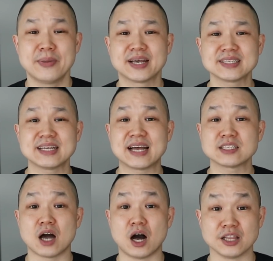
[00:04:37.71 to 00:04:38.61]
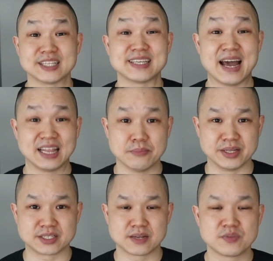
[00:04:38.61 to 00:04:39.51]
because it has all its
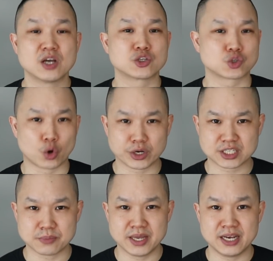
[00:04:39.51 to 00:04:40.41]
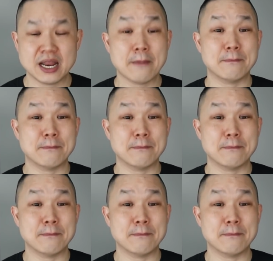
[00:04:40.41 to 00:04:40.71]
elements: swordsmen,